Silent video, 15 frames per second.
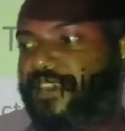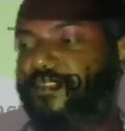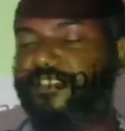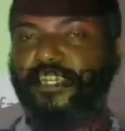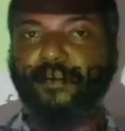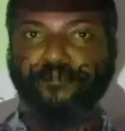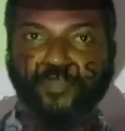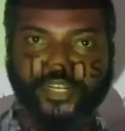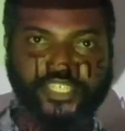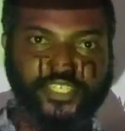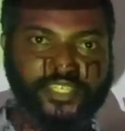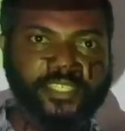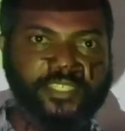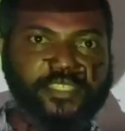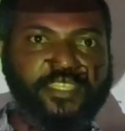
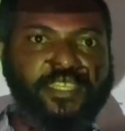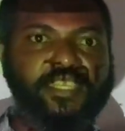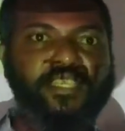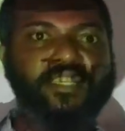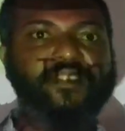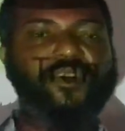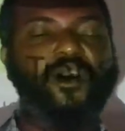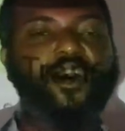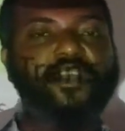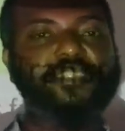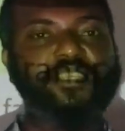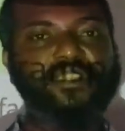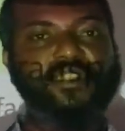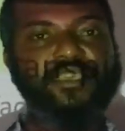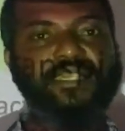Temperature, the
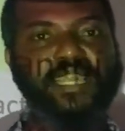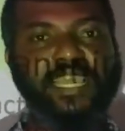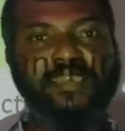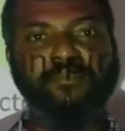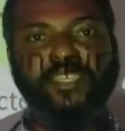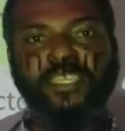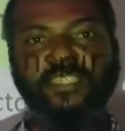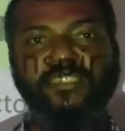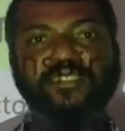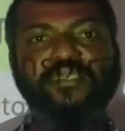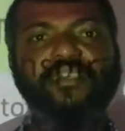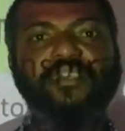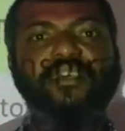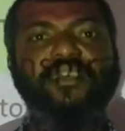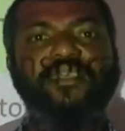hotter the time is,
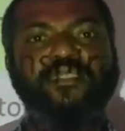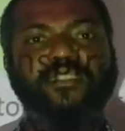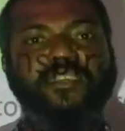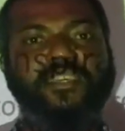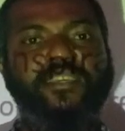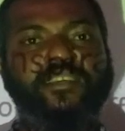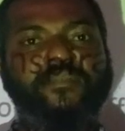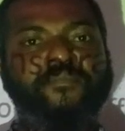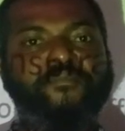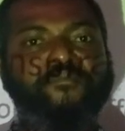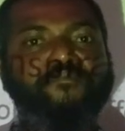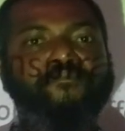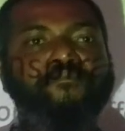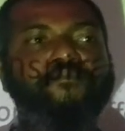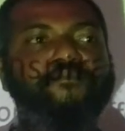the
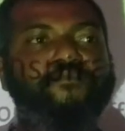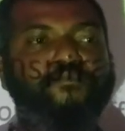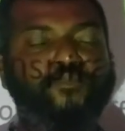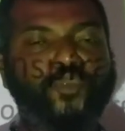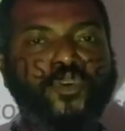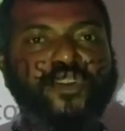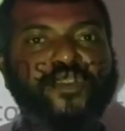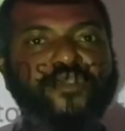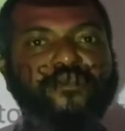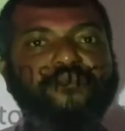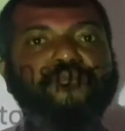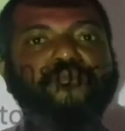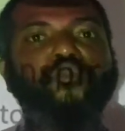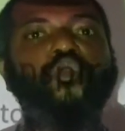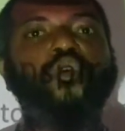
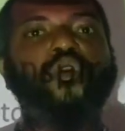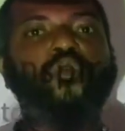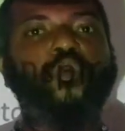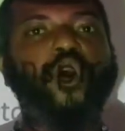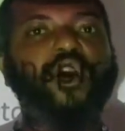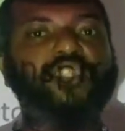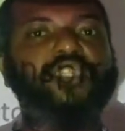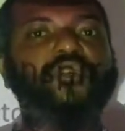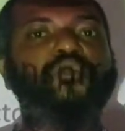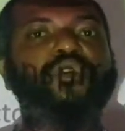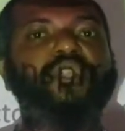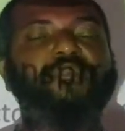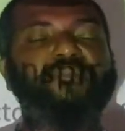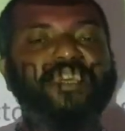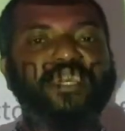more water
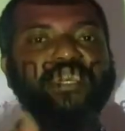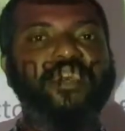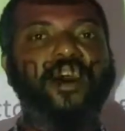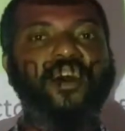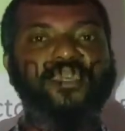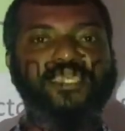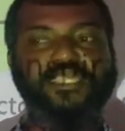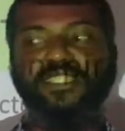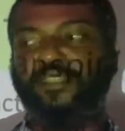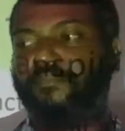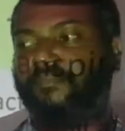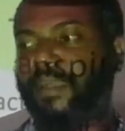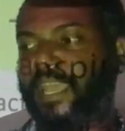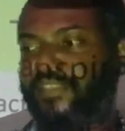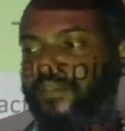will be lost
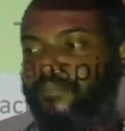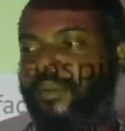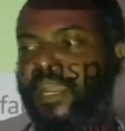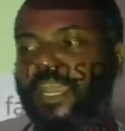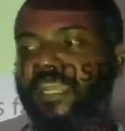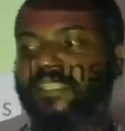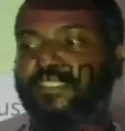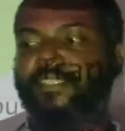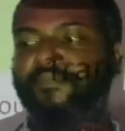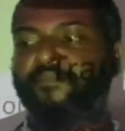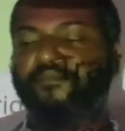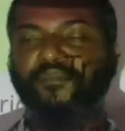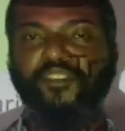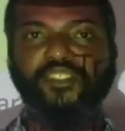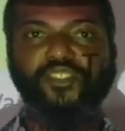by the plant.
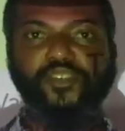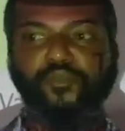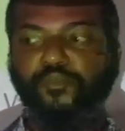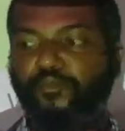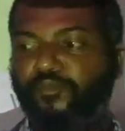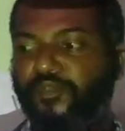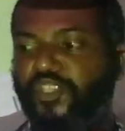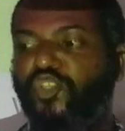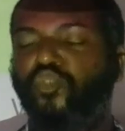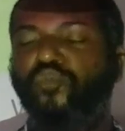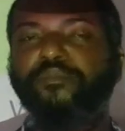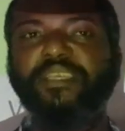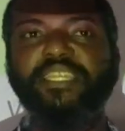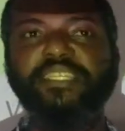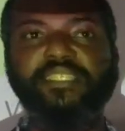So
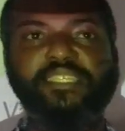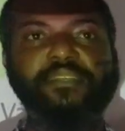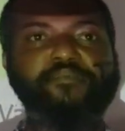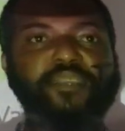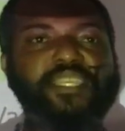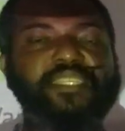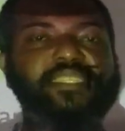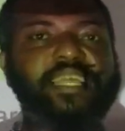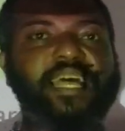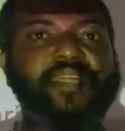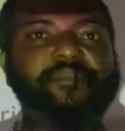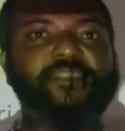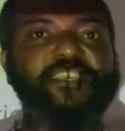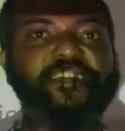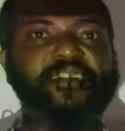humidity means that
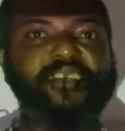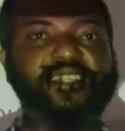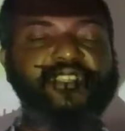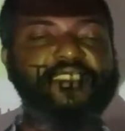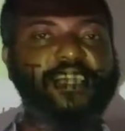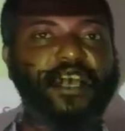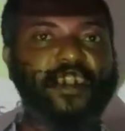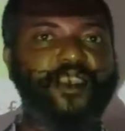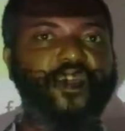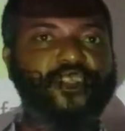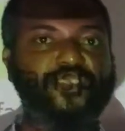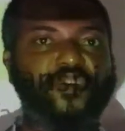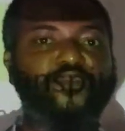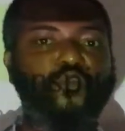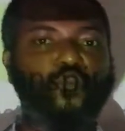there is a lot
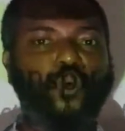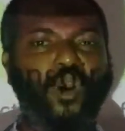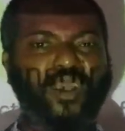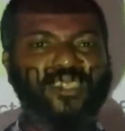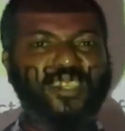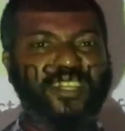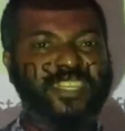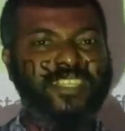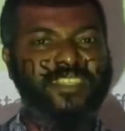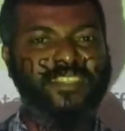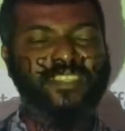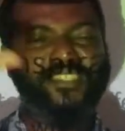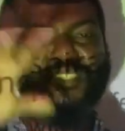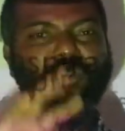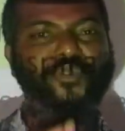of water in
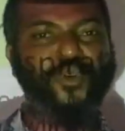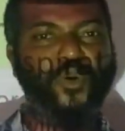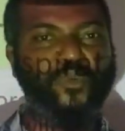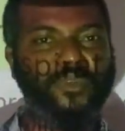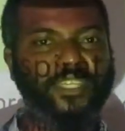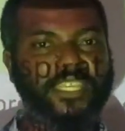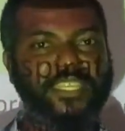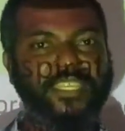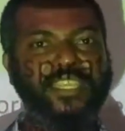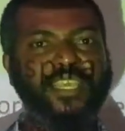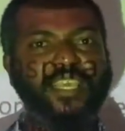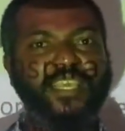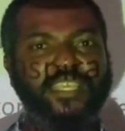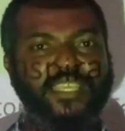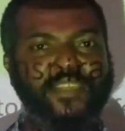the surrounding.
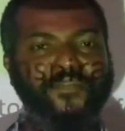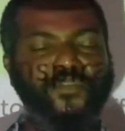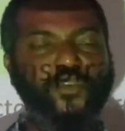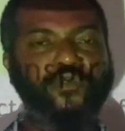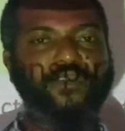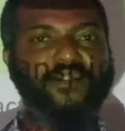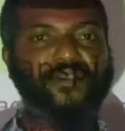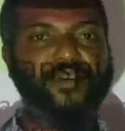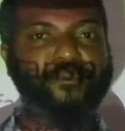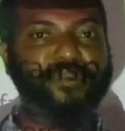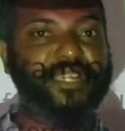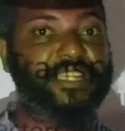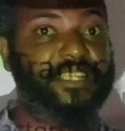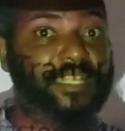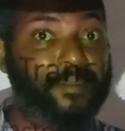If you have ever
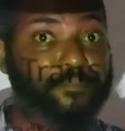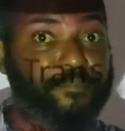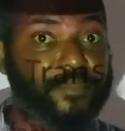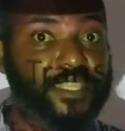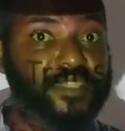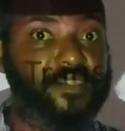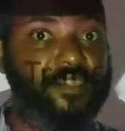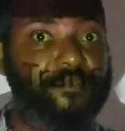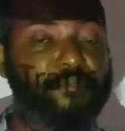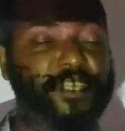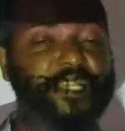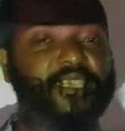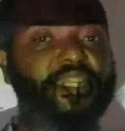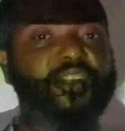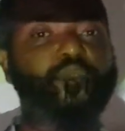been in the
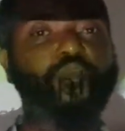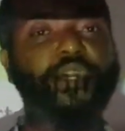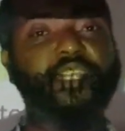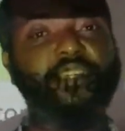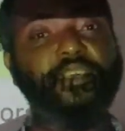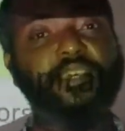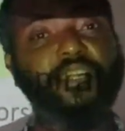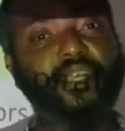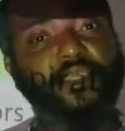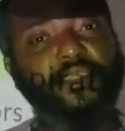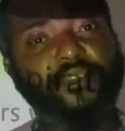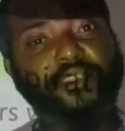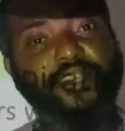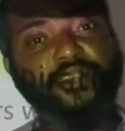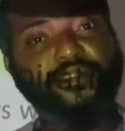building when
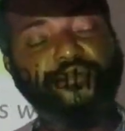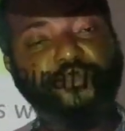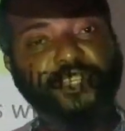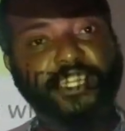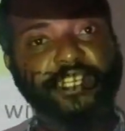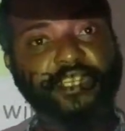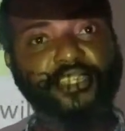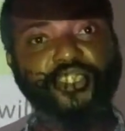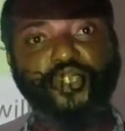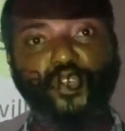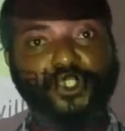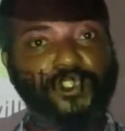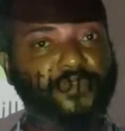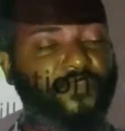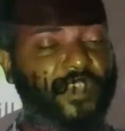the rain
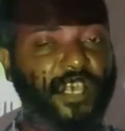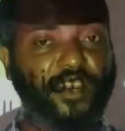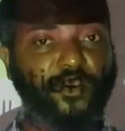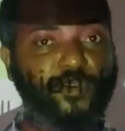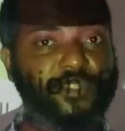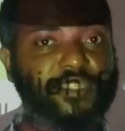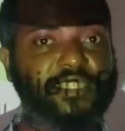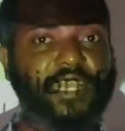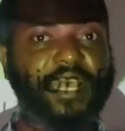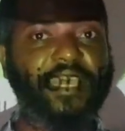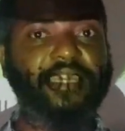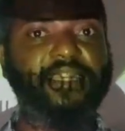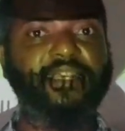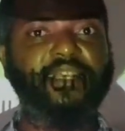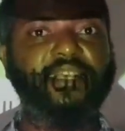just fell outside
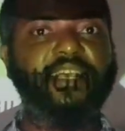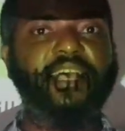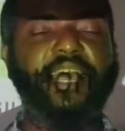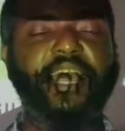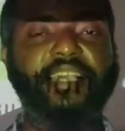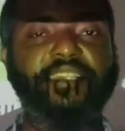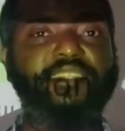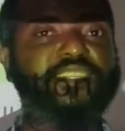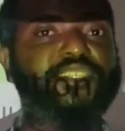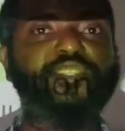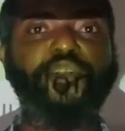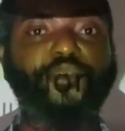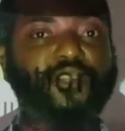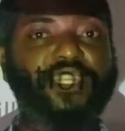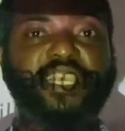and the
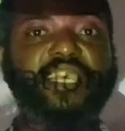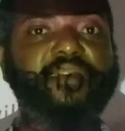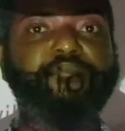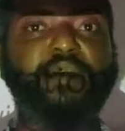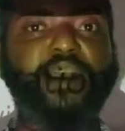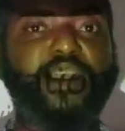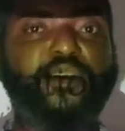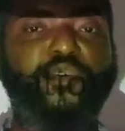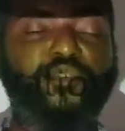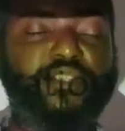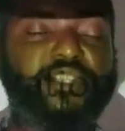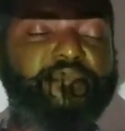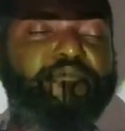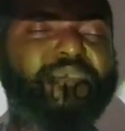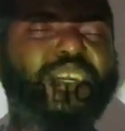sun came back out,
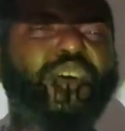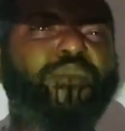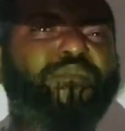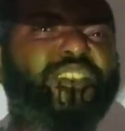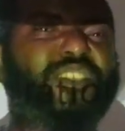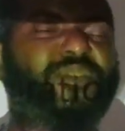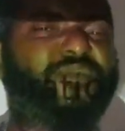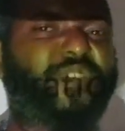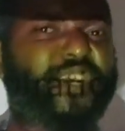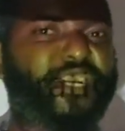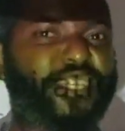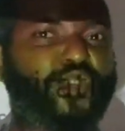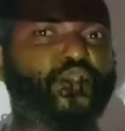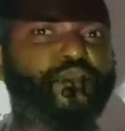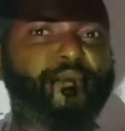it becomes very
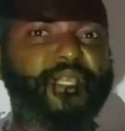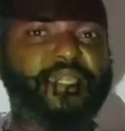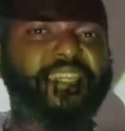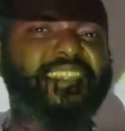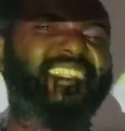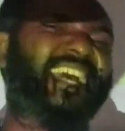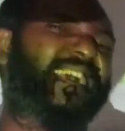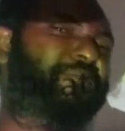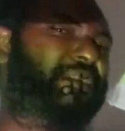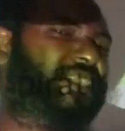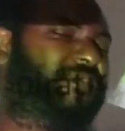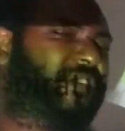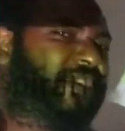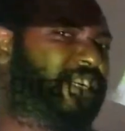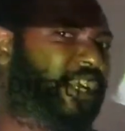humid. The time is
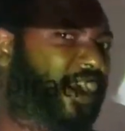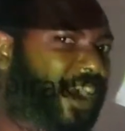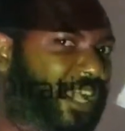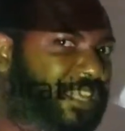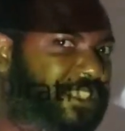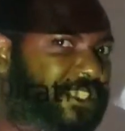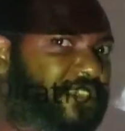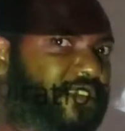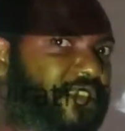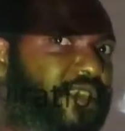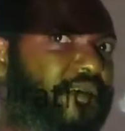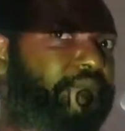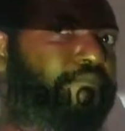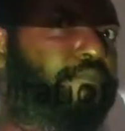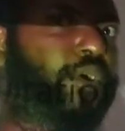very hot,
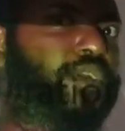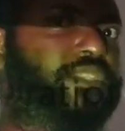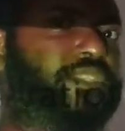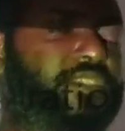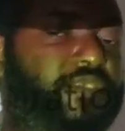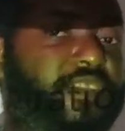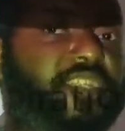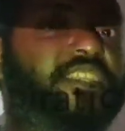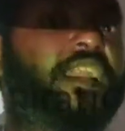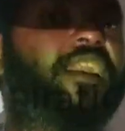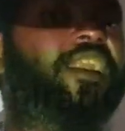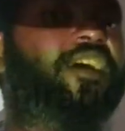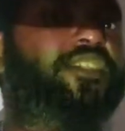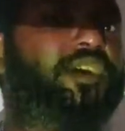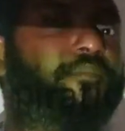but there's a
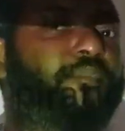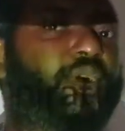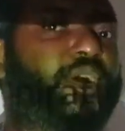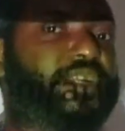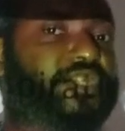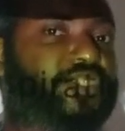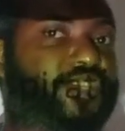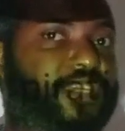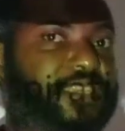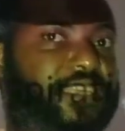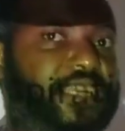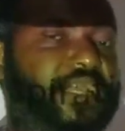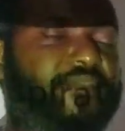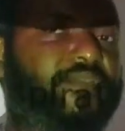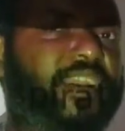lot of moisture in
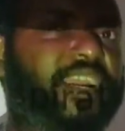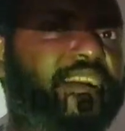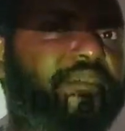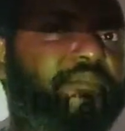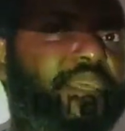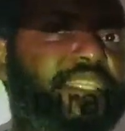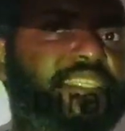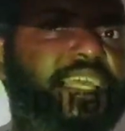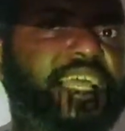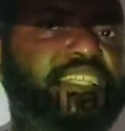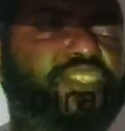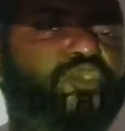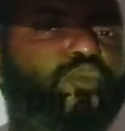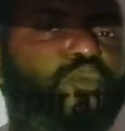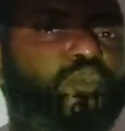the environment, and
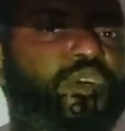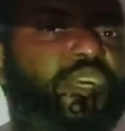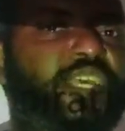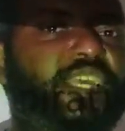you